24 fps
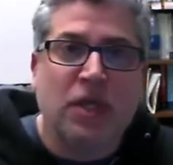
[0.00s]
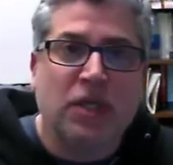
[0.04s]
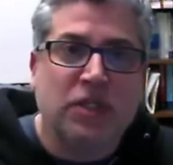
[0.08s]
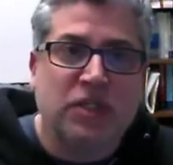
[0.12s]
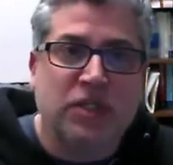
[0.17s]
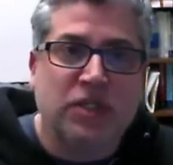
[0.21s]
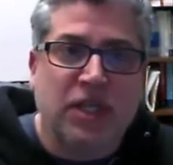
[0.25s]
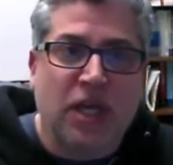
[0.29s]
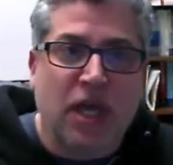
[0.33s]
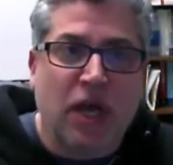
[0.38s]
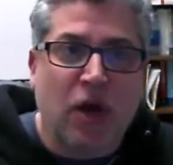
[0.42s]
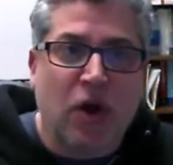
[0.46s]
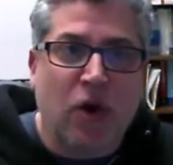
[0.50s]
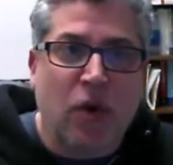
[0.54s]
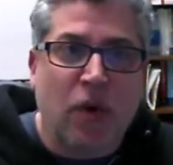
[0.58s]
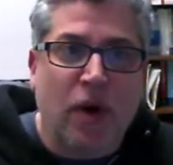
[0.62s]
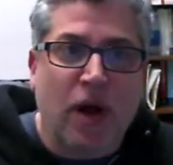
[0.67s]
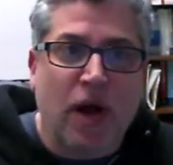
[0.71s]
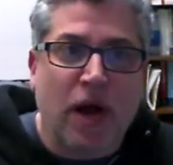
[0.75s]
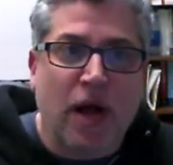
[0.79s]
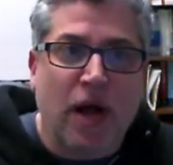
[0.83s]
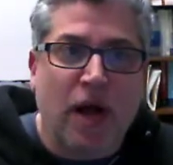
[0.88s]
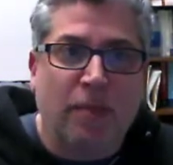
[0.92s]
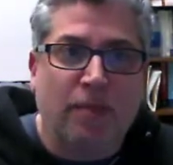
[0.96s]

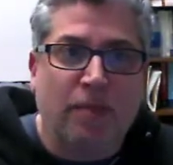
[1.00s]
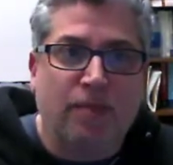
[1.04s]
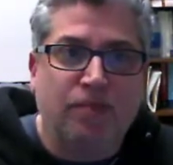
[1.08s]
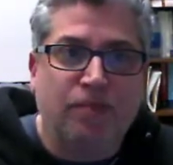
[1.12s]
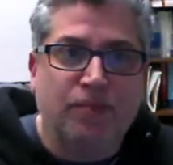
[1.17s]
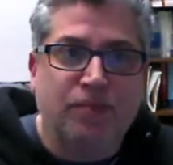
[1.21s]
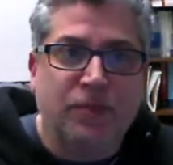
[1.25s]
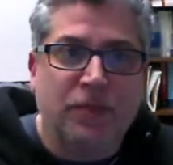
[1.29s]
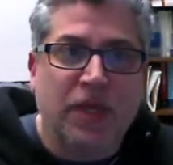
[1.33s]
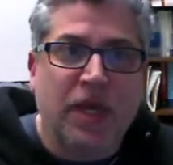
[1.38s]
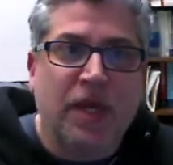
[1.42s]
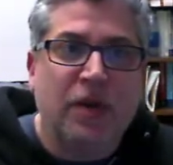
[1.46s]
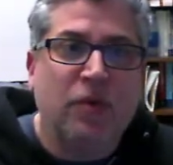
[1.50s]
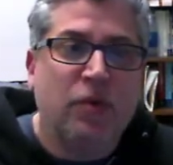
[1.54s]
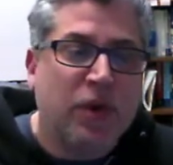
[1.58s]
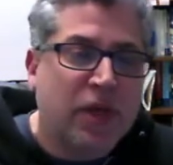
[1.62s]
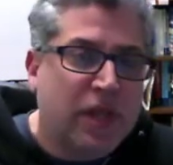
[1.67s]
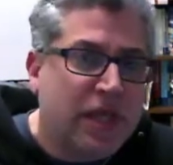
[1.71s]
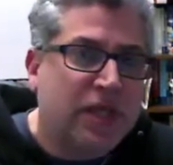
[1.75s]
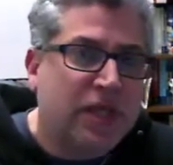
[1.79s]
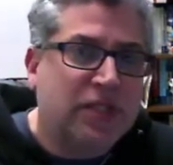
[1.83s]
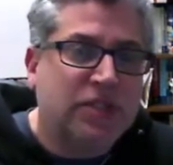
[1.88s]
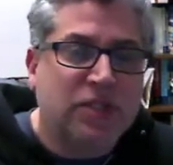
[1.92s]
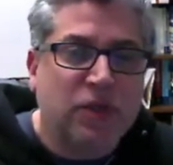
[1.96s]
So, um, and
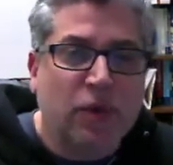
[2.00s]
really,